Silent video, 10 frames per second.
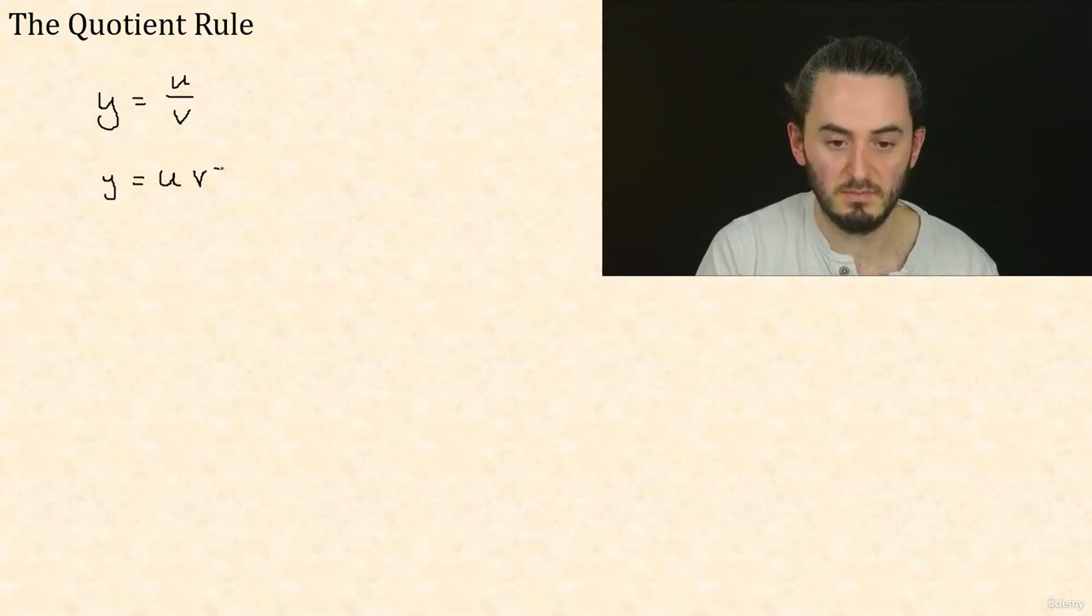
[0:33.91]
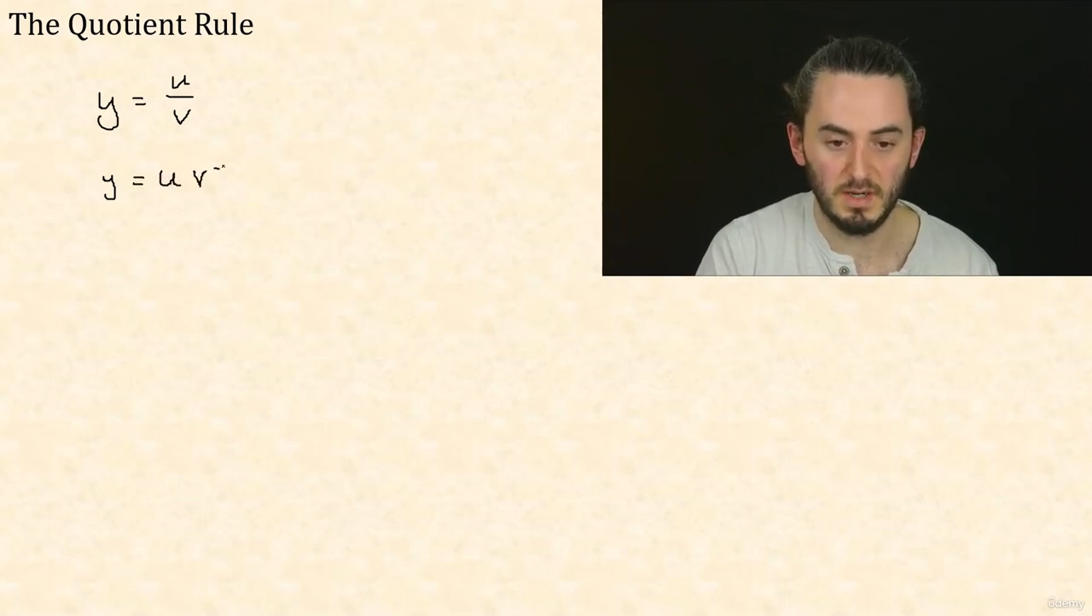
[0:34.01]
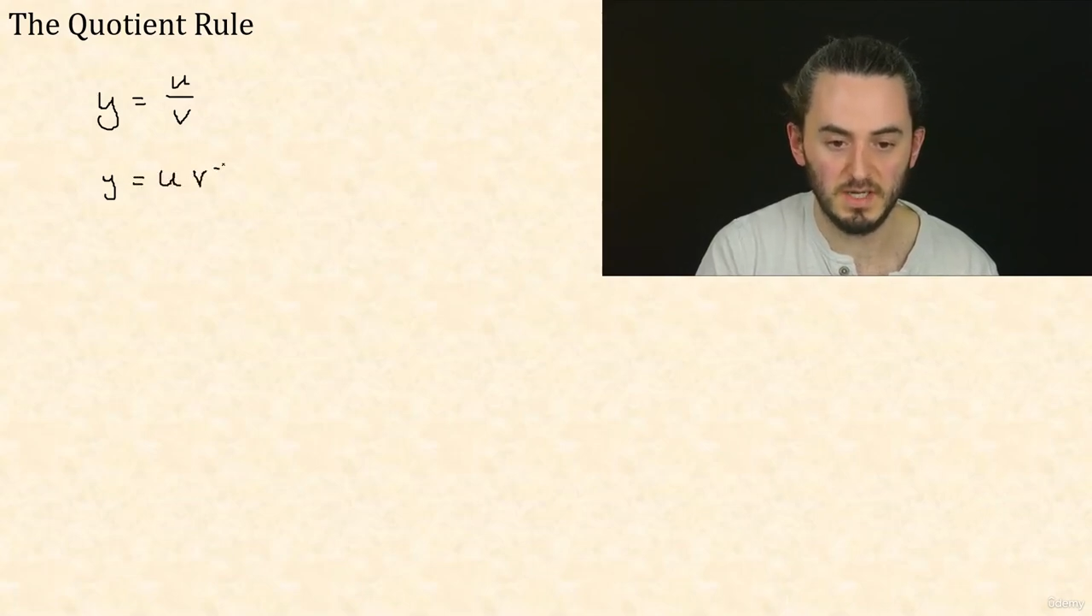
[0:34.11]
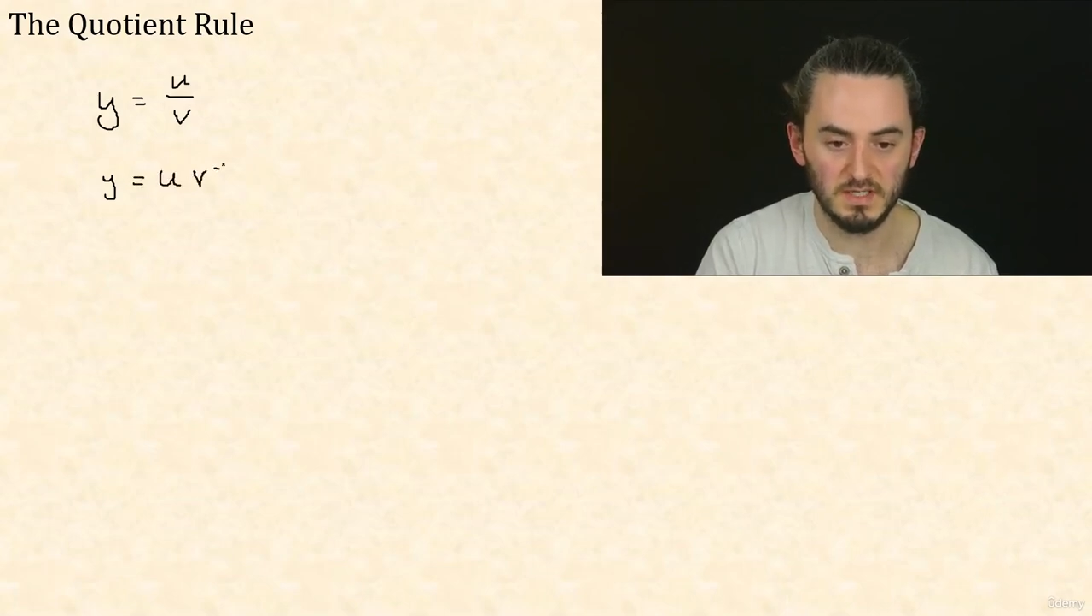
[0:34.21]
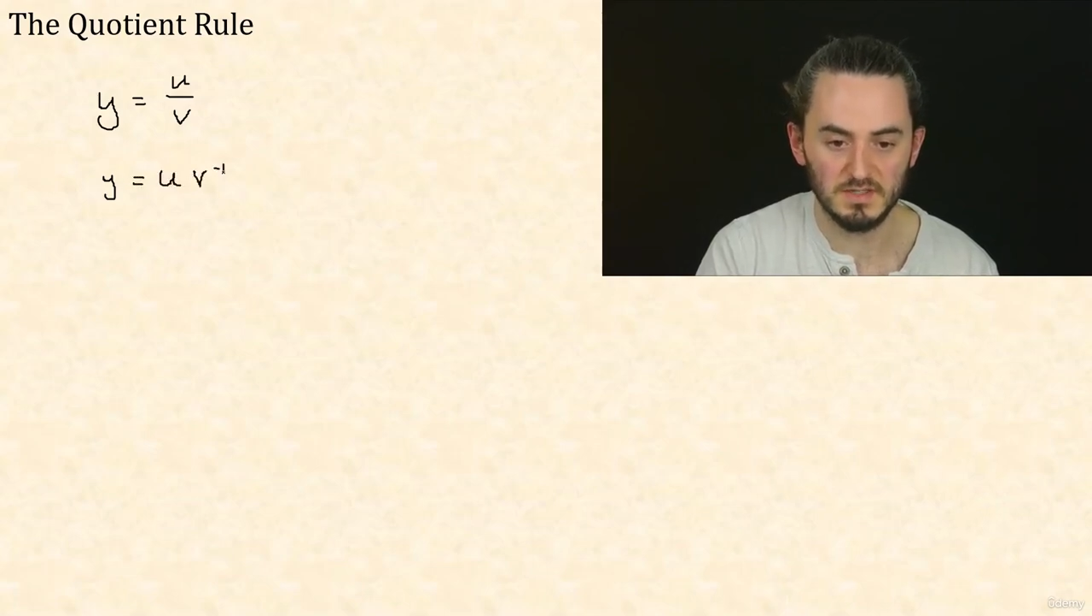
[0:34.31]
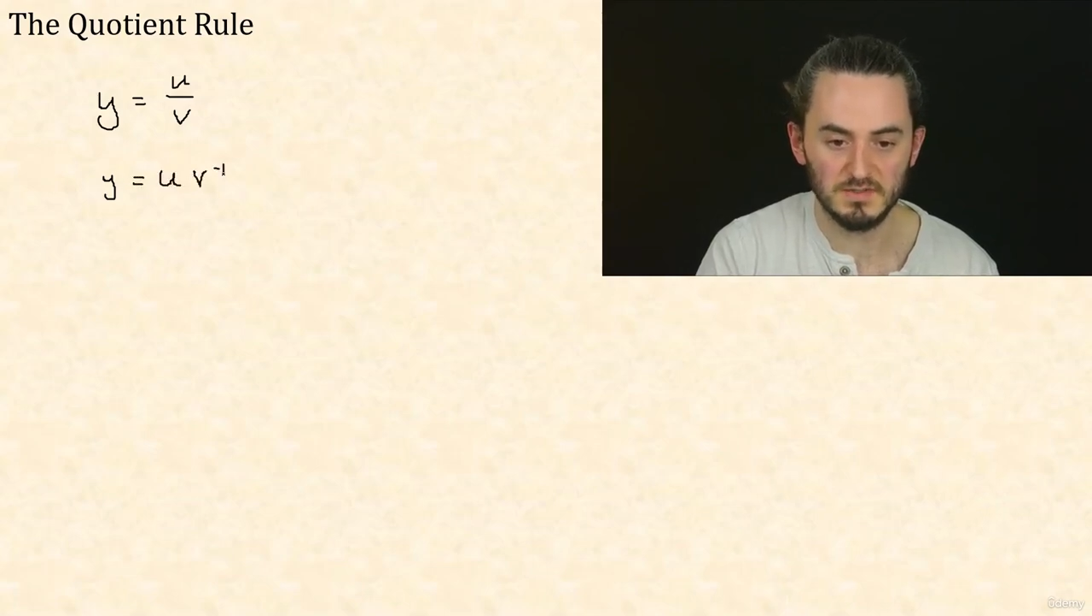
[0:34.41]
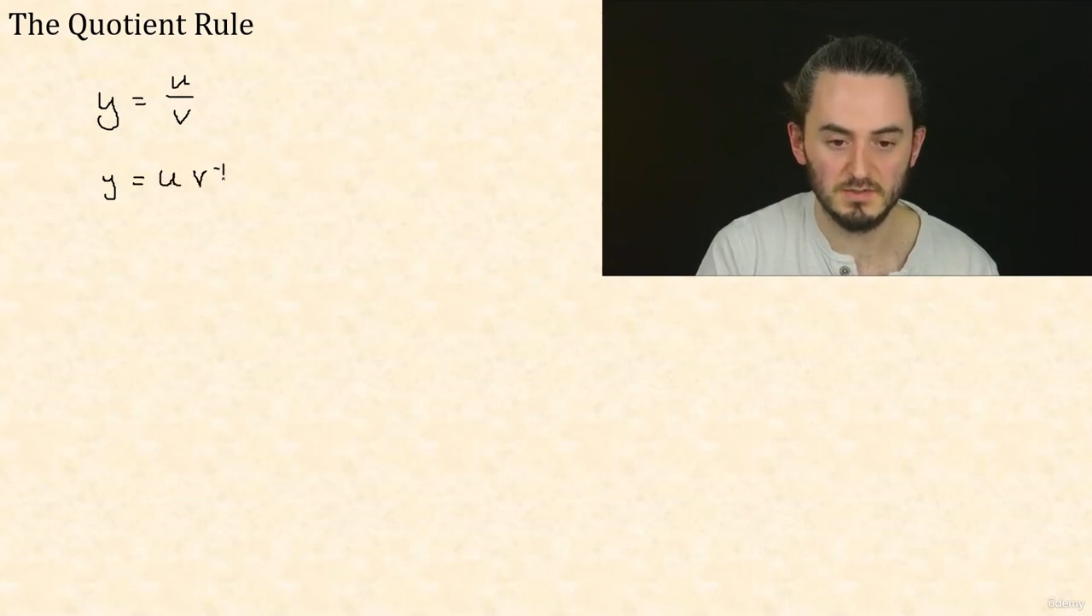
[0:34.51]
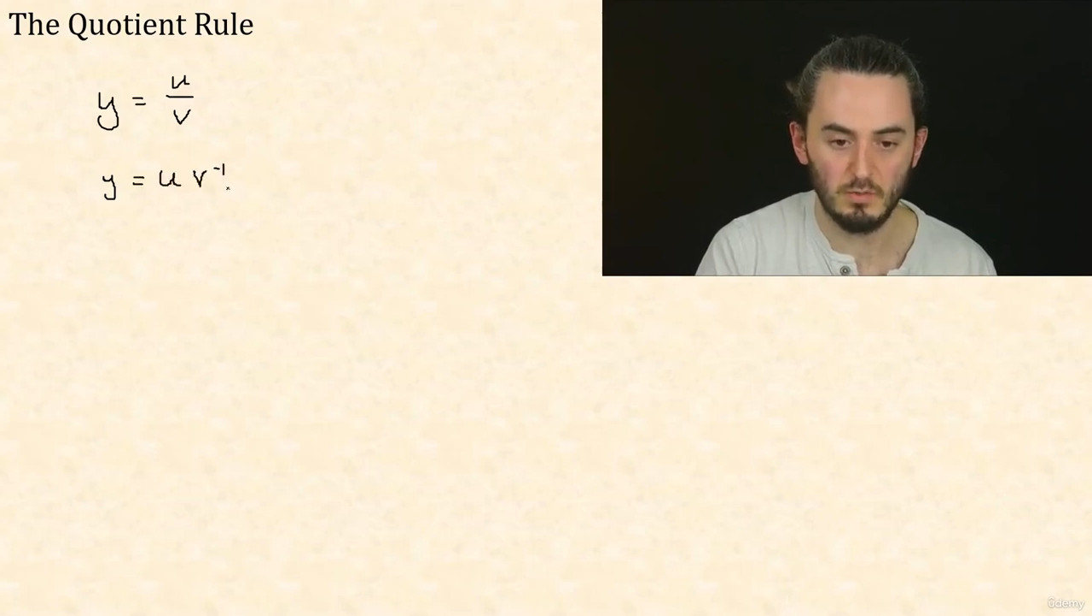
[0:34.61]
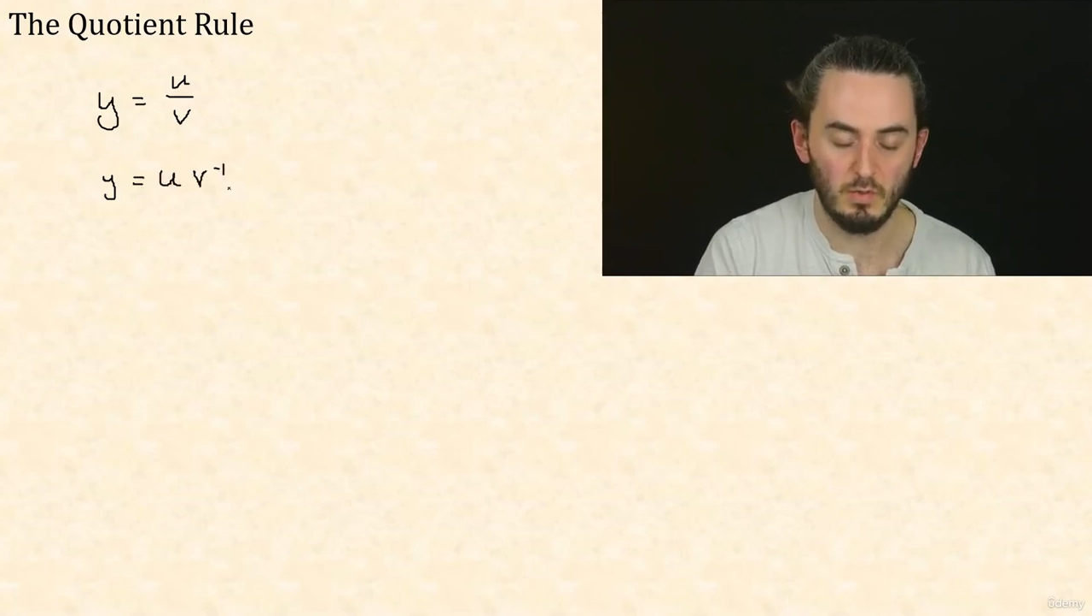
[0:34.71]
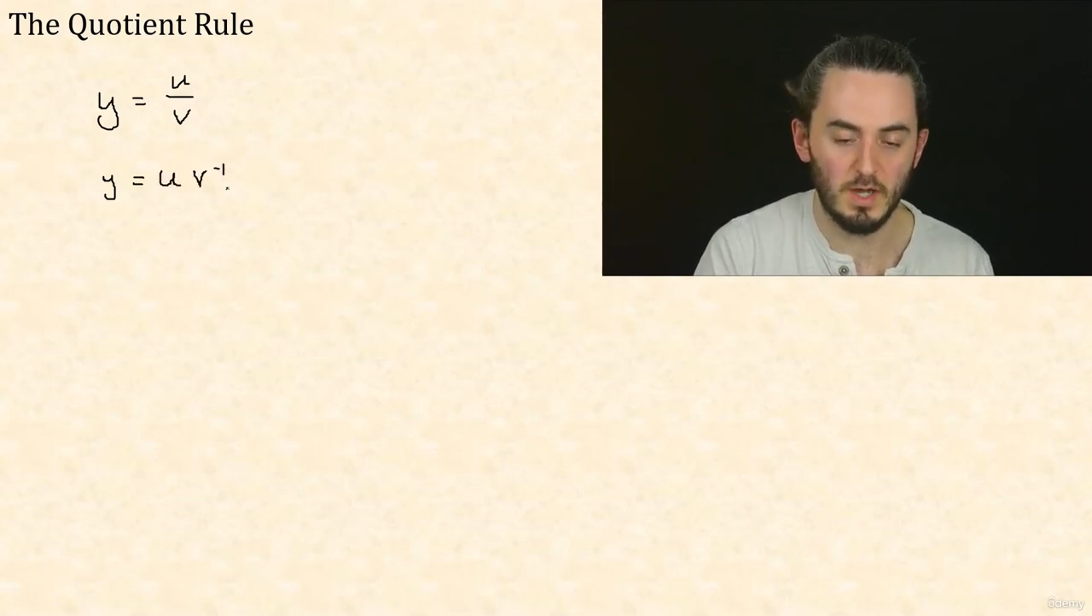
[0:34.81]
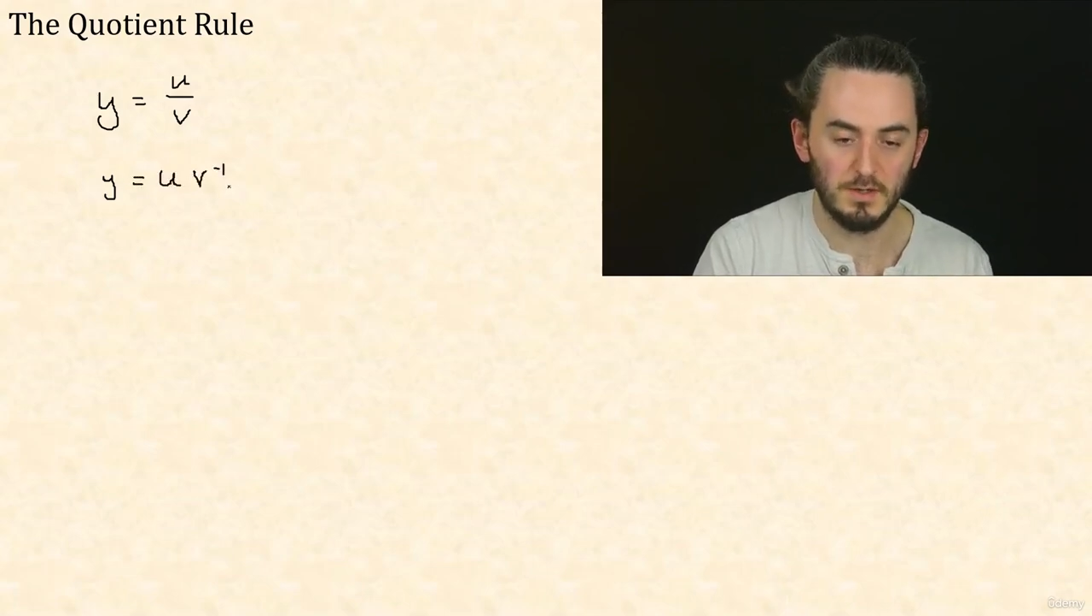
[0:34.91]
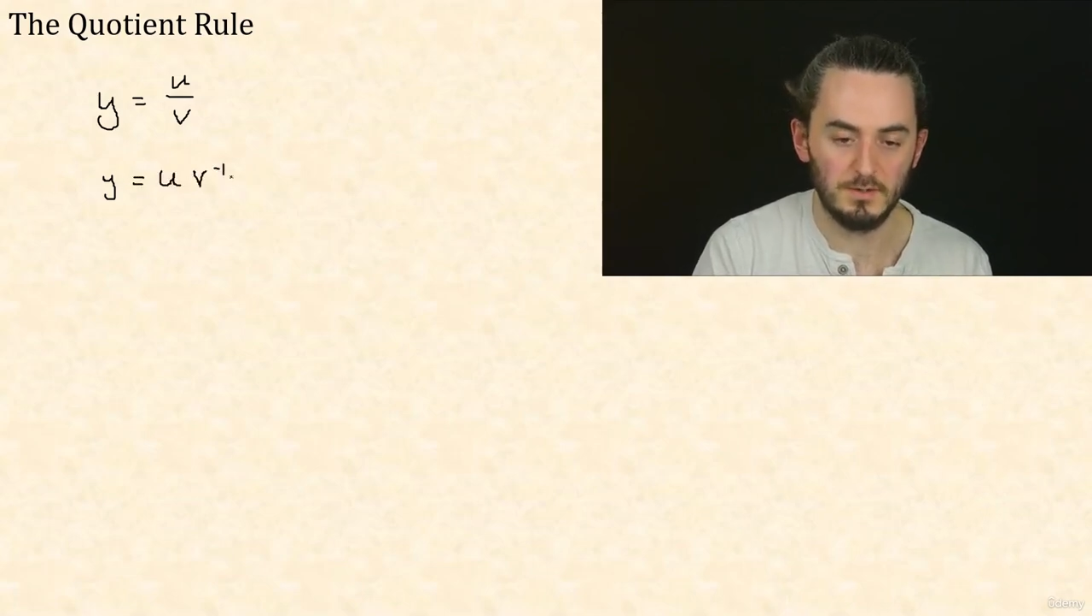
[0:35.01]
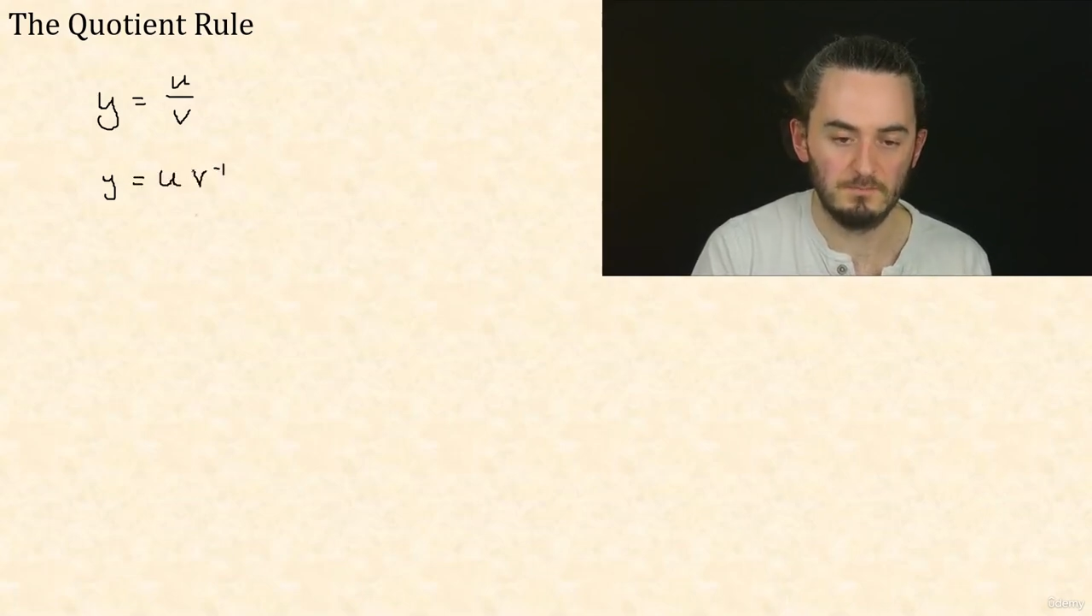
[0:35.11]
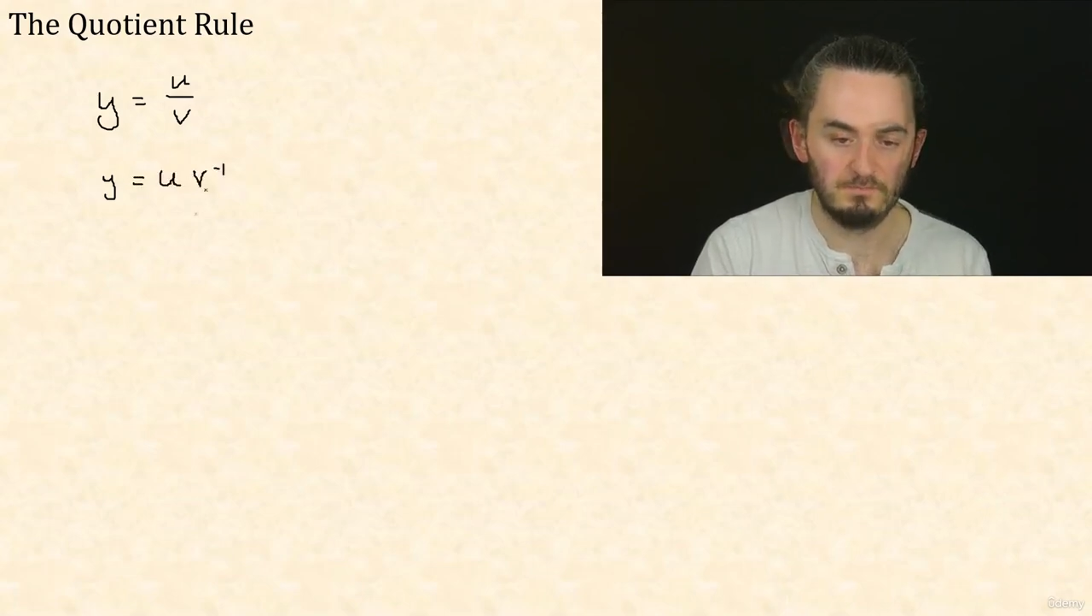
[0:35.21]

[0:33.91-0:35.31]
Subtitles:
minus 1.